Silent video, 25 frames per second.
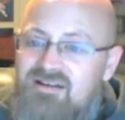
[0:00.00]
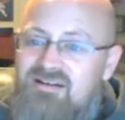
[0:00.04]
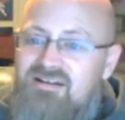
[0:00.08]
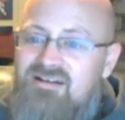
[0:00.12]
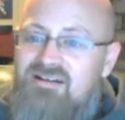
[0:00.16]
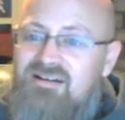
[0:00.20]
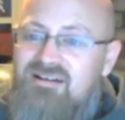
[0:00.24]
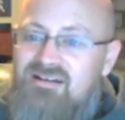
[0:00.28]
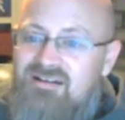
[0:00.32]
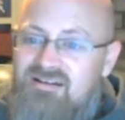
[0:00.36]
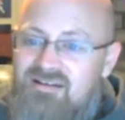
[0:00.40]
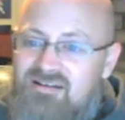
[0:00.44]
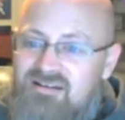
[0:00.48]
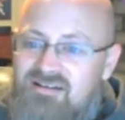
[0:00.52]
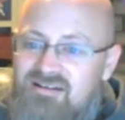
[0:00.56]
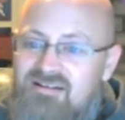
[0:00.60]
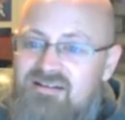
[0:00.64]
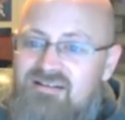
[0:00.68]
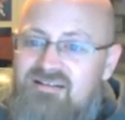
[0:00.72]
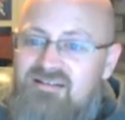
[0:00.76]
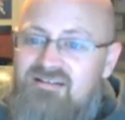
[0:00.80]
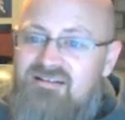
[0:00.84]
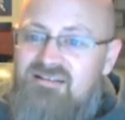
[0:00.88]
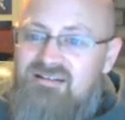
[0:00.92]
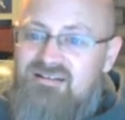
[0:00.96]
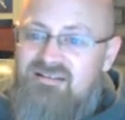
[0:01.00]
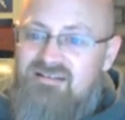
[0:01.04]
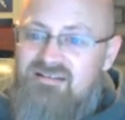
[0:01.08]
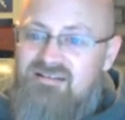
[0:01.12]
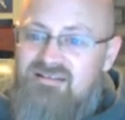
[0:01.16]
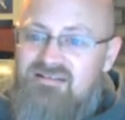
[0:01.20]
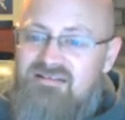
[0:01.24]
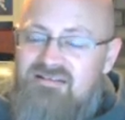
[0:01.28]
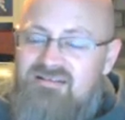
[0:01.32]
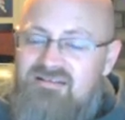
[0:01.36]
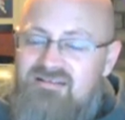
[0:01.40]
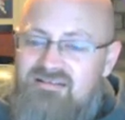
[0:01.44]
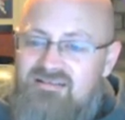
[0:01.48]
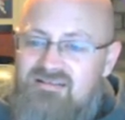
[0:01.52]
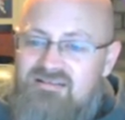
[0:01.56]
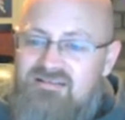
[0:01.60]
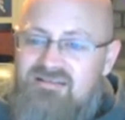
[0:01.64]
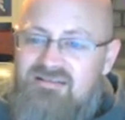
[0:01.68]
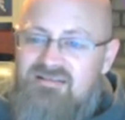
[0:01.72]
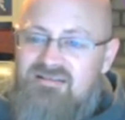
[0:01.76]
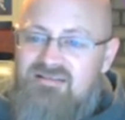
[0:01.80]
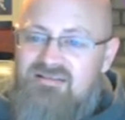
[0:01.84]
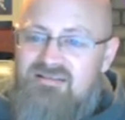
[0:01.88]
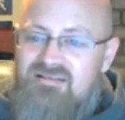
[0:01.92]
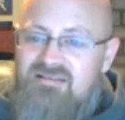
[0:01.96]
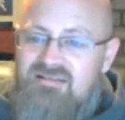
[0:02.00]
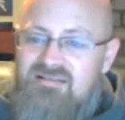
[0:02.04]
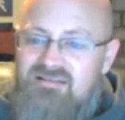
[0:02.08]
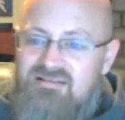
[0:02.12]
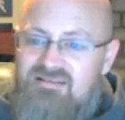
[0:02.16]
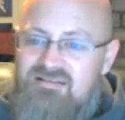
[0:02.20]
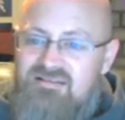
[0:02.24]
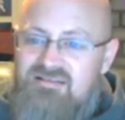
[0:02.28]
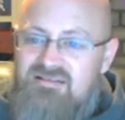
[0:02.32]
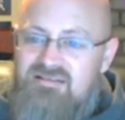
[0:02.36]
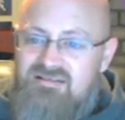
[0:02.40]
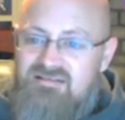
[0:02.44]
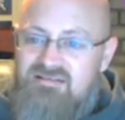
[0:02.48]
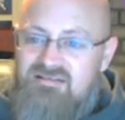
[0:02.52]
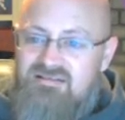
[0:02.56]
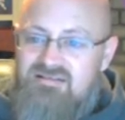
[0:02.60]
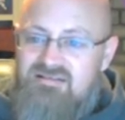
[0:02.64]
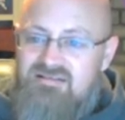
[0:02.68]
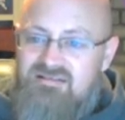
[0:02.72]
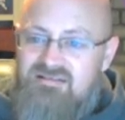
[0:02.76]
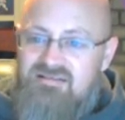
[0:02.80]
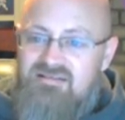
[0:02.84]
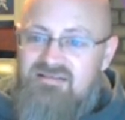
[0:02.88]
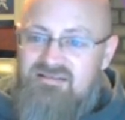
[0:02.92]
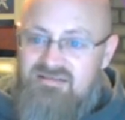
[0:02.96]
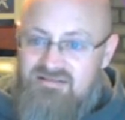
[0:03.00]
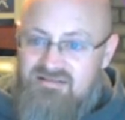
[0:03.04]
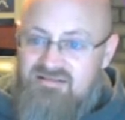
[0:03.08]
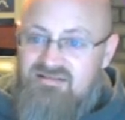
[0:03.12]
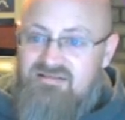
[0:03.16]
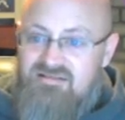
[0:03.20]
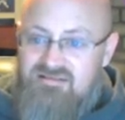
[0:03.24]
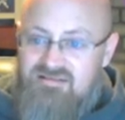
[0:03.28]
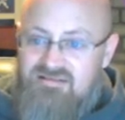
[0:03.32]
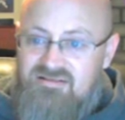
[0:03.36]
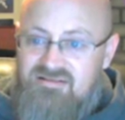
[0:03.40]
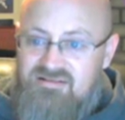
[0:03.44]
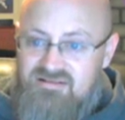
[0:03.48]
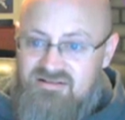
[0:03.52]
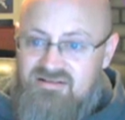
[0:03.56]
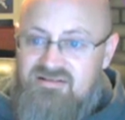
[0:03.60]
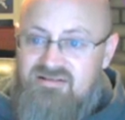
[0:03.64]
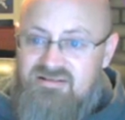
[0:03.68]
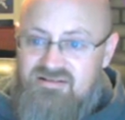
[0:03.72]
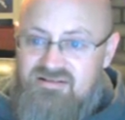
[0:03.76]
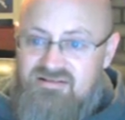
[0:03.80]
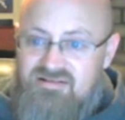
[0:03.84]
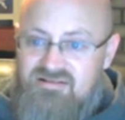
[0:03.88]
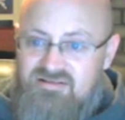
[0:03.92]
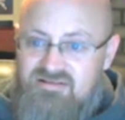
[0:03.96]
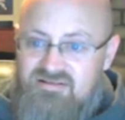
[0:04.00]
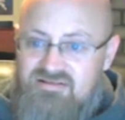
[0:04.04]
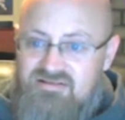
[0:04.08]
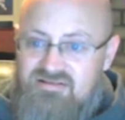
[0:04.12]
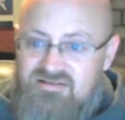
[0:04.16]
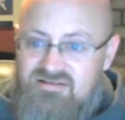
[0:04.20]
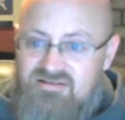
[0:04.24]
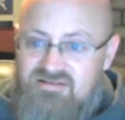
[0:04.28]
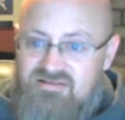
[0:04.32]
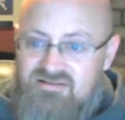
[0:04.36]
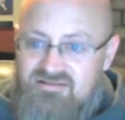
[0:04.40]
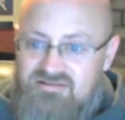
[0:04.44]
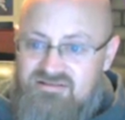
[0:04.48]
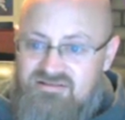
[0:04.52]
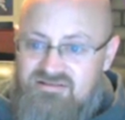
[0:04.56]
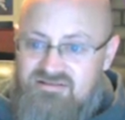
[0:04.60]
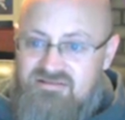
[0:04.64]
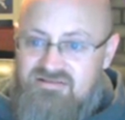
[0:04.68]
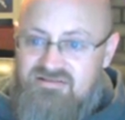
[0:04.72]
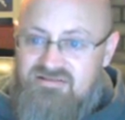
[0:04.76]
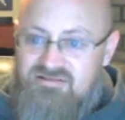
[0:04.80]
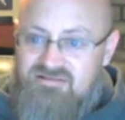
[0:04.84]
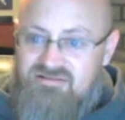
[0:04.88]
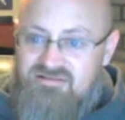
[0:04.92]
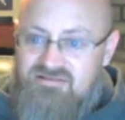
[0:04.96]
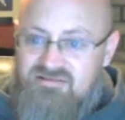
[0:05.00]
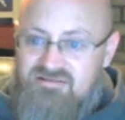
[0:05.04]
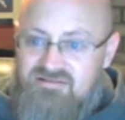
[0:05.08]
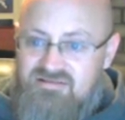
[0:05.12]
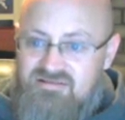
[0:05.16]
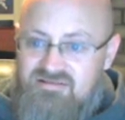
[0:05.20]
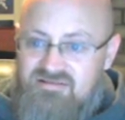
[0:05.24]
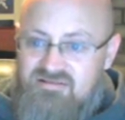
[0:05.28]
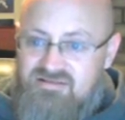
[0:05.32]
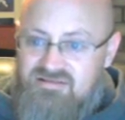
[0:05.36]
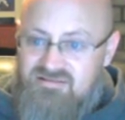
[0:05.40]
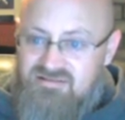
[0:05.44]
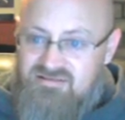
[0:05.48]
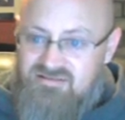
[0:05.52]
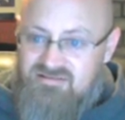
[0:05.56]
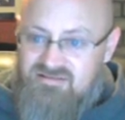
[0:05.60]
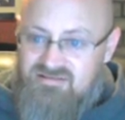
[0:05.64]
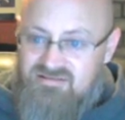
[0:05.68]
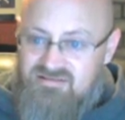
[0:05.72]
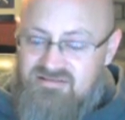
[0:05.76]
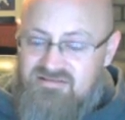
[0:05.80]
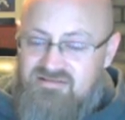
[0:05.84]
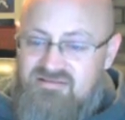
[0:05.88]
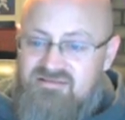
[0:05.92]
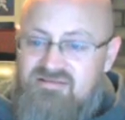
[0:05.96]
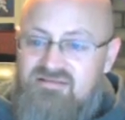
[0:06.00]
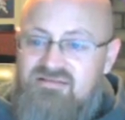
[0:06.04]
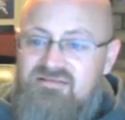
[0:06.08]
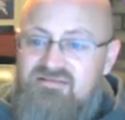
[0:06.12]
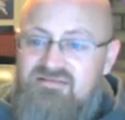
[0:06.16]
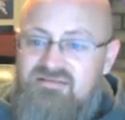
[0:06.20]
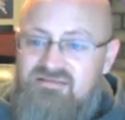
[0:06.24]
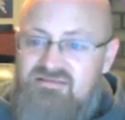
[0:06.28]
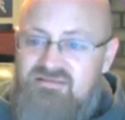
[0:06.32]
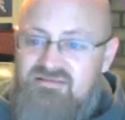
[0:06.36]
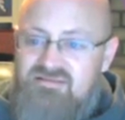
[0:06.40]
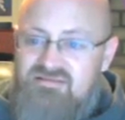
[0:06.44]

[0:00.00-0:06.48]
(not speaking)